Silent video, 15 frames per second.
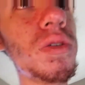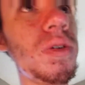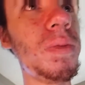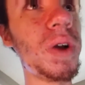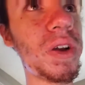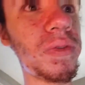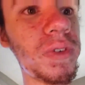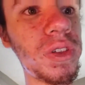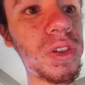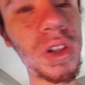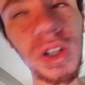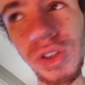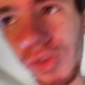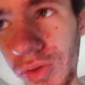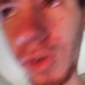or breakfast,
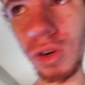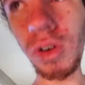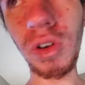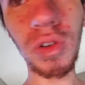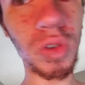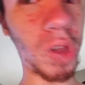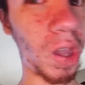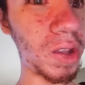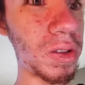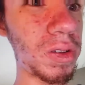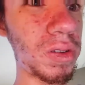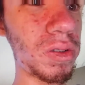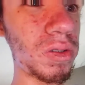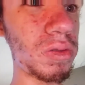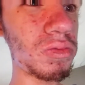lunch for her because I
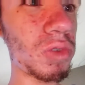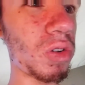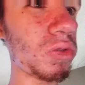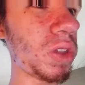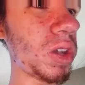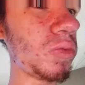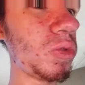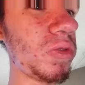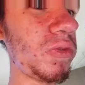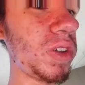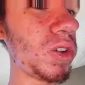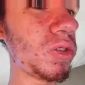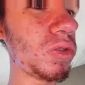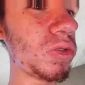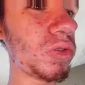don't think we
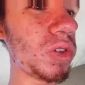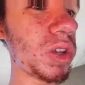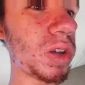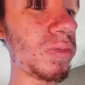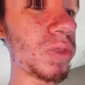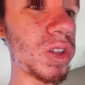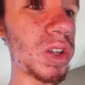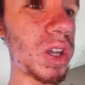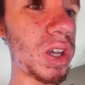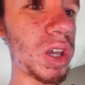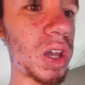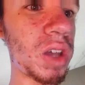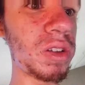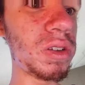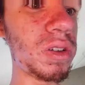feed her three times a
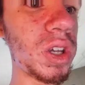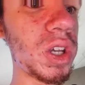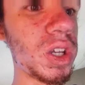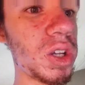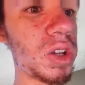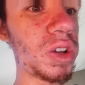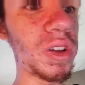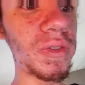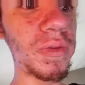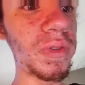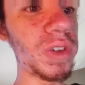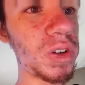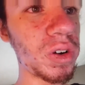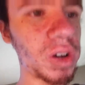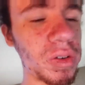day. I
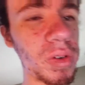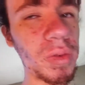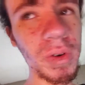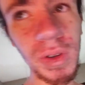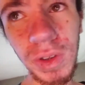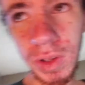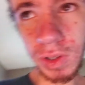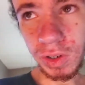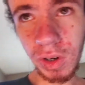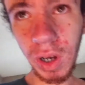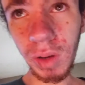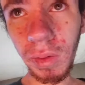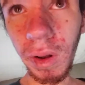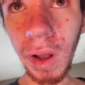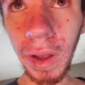feed her every once in a
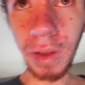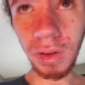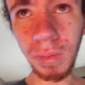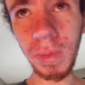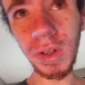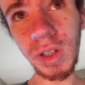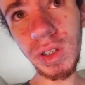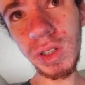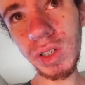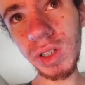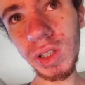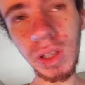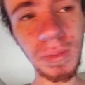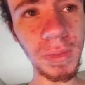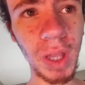great while, but
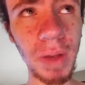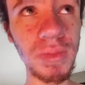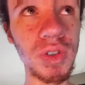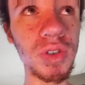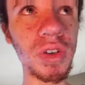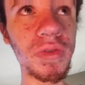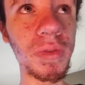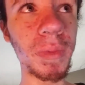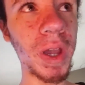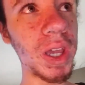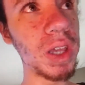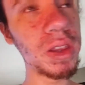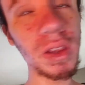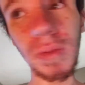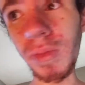sometimes she'll eat from my
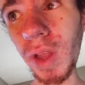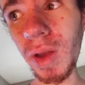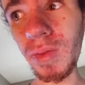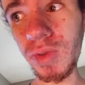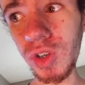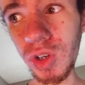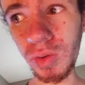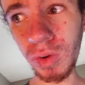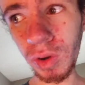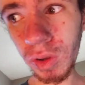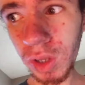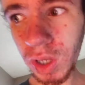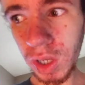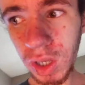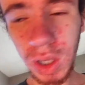hand, sometimes she won't.
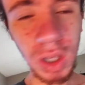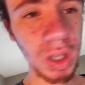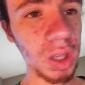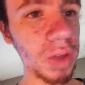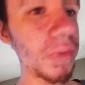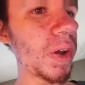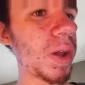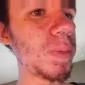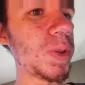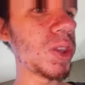If I had a